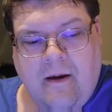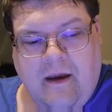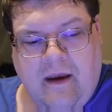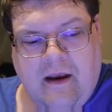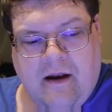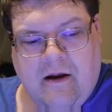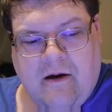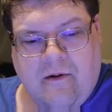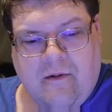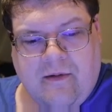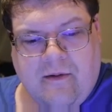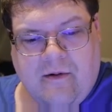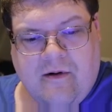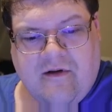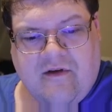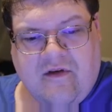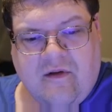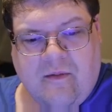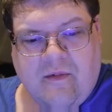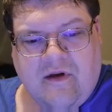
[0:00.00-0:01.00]
you know, there
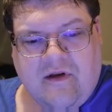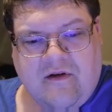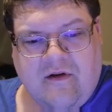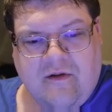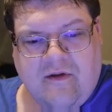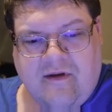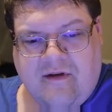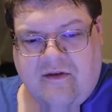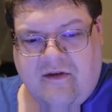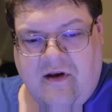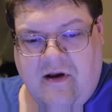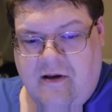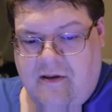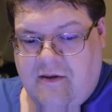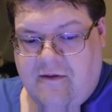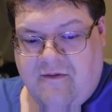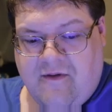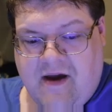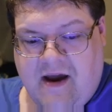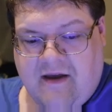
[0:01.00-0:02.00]
is something to this, and
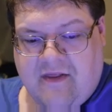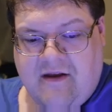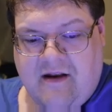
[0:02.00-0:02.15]
the fact